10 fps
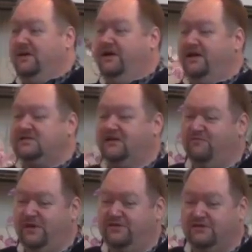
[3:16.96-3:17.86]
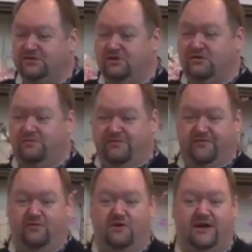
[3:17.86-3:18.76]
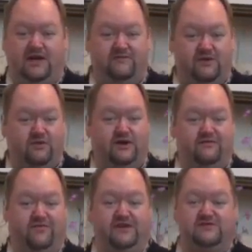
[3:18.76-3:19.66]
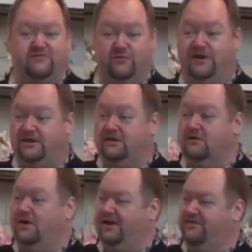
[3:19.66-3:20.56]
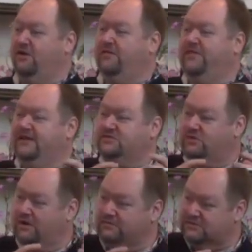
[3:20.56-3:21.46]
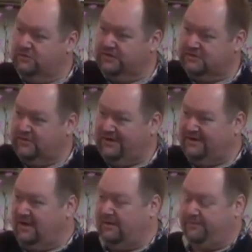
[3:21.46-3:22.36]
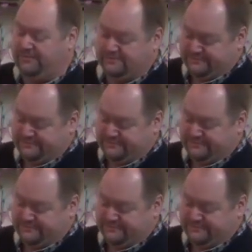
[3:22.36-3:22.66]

And as I've made the joke before, I have a great face for radio. I thought that's where I was going to end up.